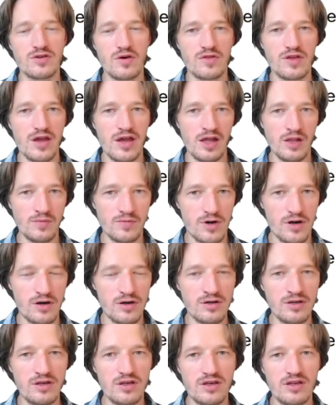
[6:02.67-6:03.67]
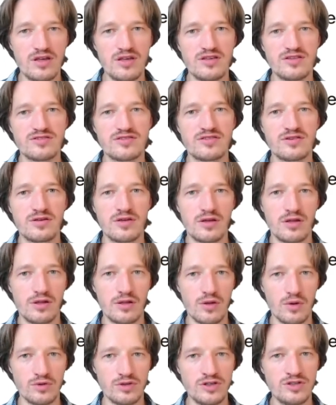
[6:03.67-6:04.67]
LPAR is
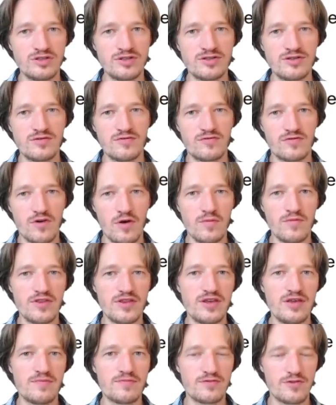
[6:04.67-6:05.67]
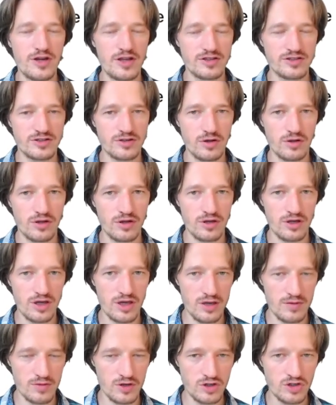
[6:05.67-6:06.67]
loaded from the pre-installer
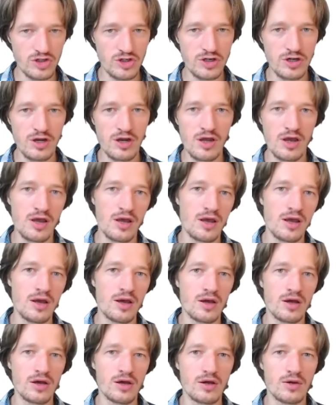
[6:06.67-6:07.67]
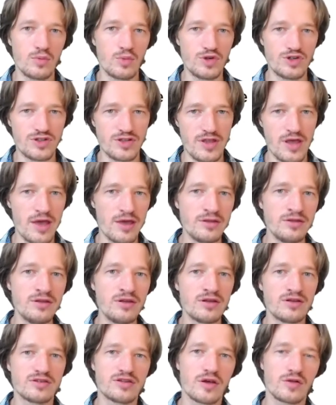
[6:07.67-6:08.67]
image, which then
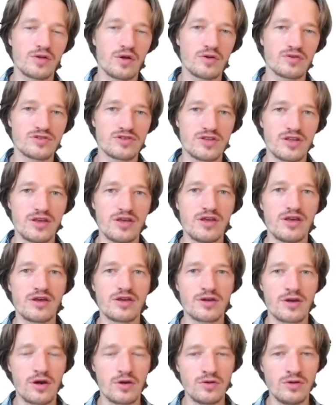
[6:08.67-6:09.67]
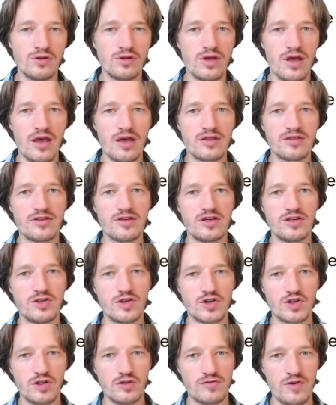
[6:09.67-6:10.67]
downloads the kernel and the
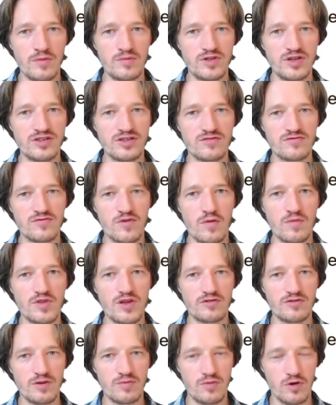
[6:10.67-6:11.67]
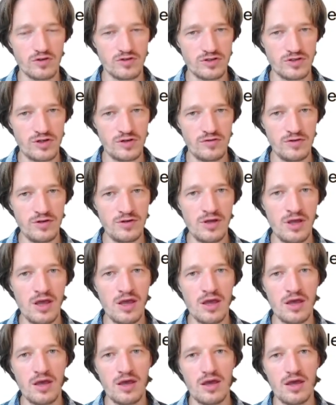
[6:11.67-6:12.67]
initial RAM disk from the repository
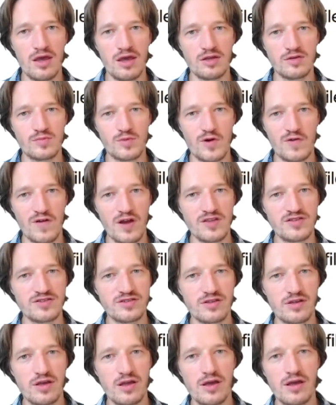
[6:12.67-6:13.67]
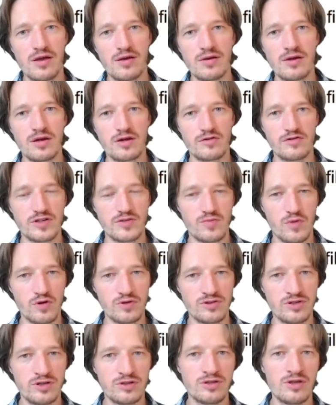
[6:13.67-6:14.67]
and provides a
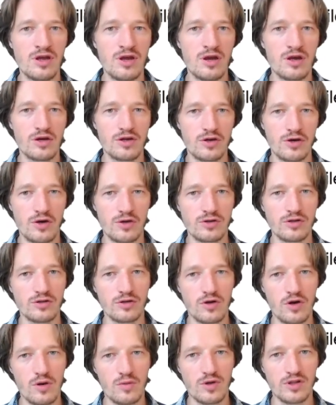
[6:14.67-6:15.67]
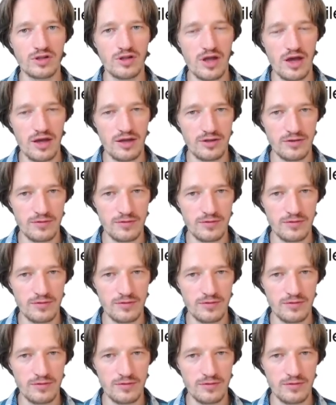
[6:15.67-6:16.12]
corresponding kernel command line.